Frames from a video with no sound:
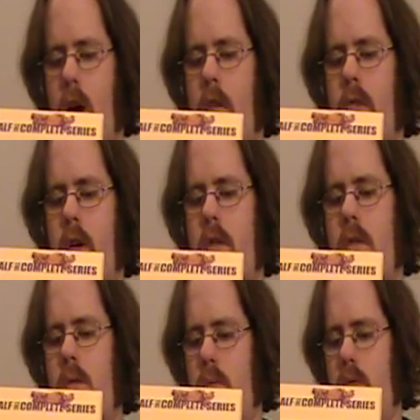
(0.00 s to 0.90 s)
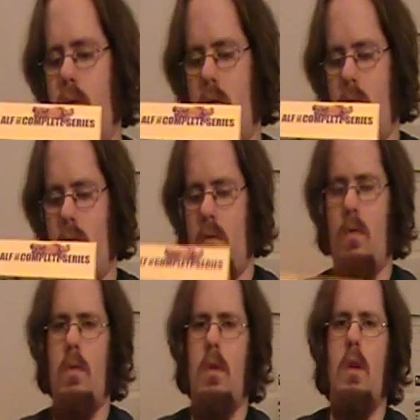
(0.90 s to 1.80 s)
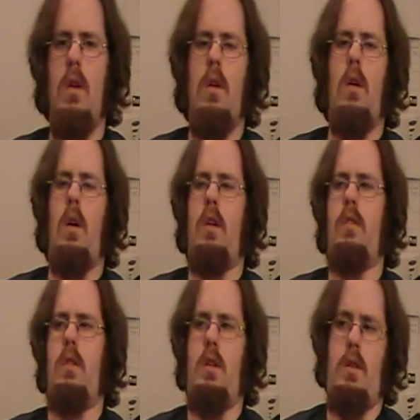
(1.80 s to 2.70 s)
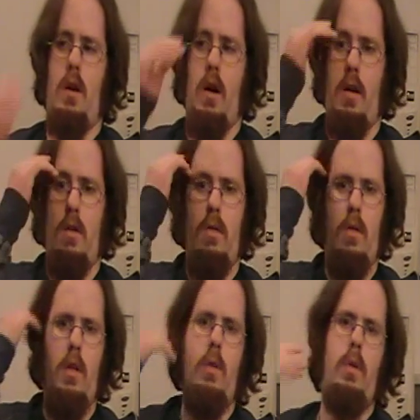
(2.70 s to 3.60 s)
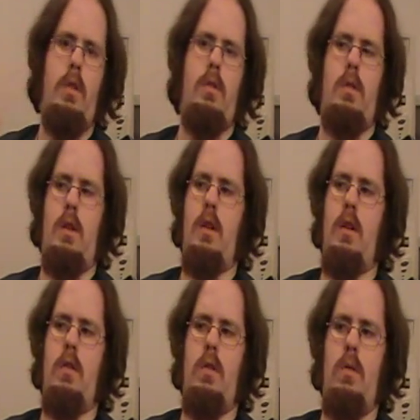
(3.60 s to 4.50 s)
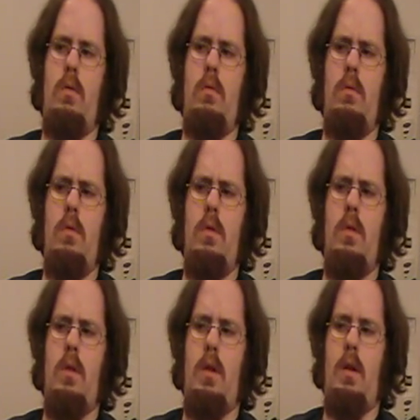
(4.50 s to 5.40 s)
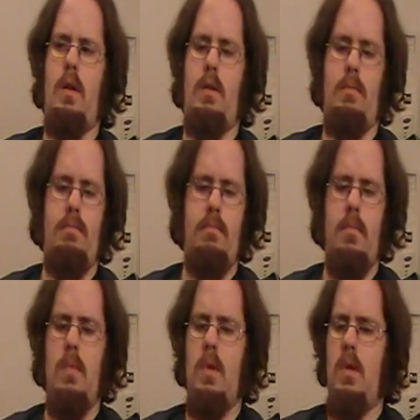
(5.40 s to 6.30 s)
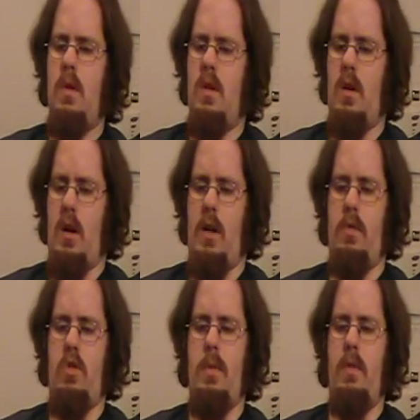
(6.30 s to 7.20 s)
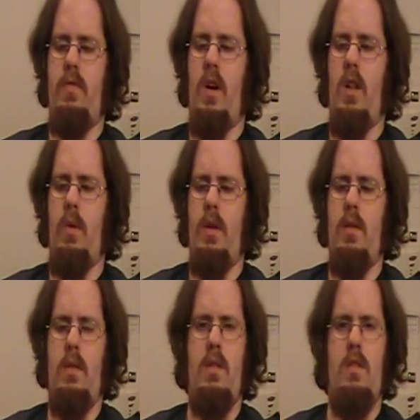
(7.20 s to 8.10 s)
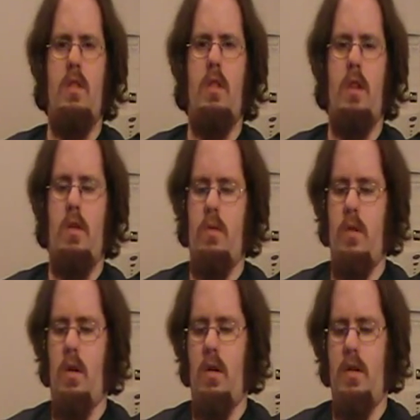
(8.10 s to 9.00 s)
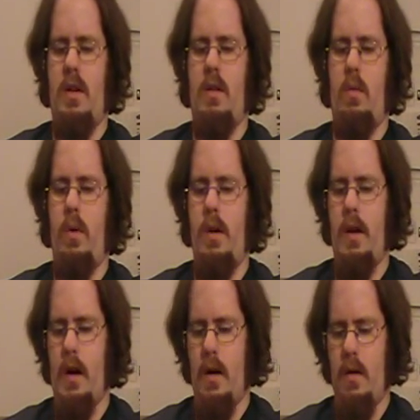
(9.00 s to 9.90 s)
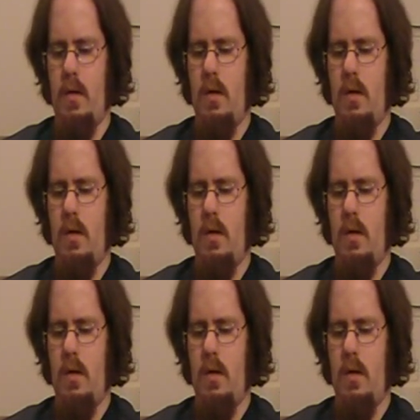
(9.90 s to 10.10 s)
ALF cartoons. Honestly, I do know there was a cartoon, uh, I'm assuming following this series, I don't recall exactly when it aired.